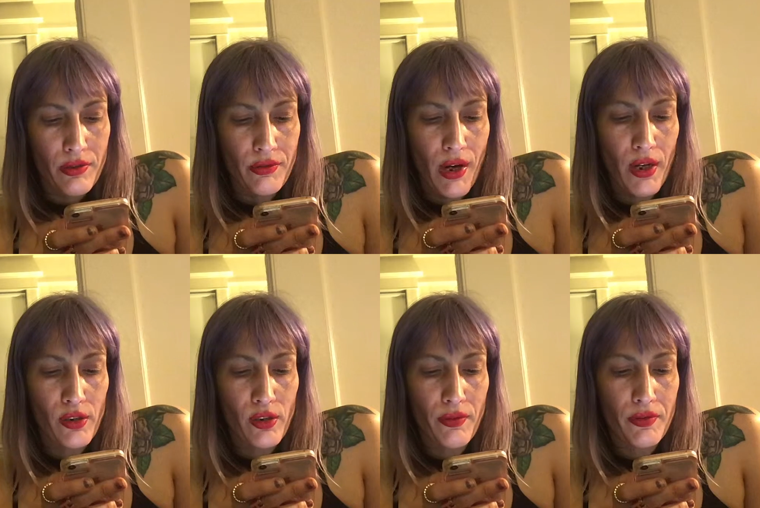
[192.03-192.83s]

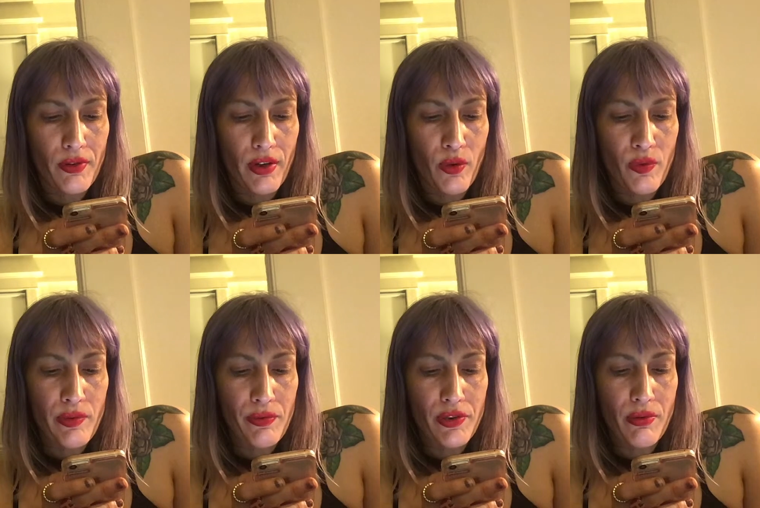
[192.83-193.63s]
Strangled over drunken
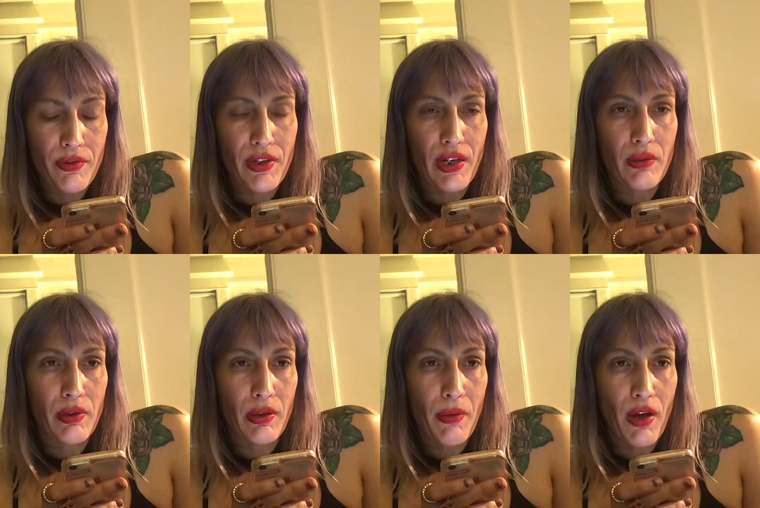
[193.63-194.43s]
whispers about taking
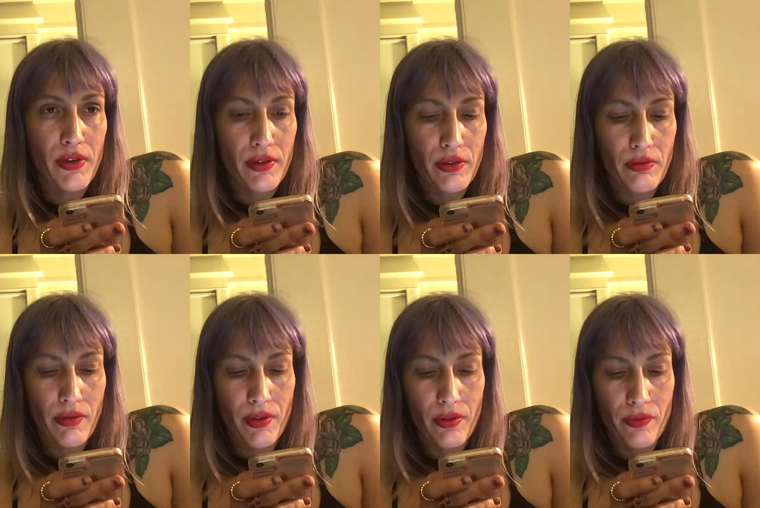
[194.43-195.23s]
my body to the
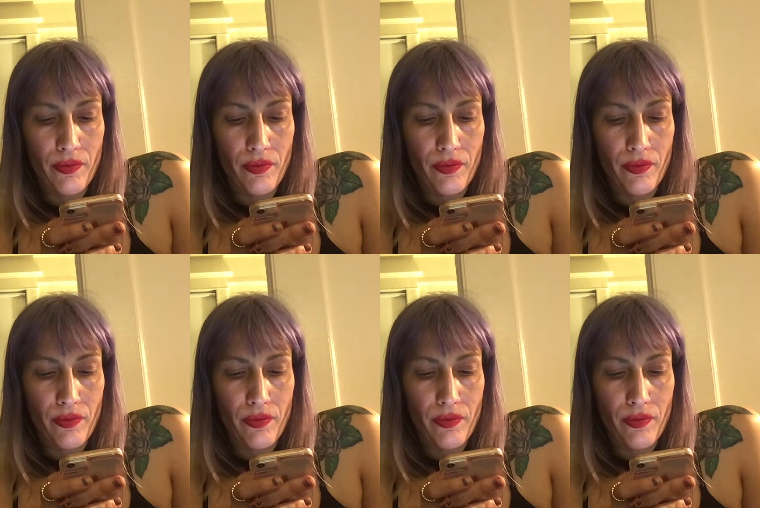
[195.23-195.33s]
river.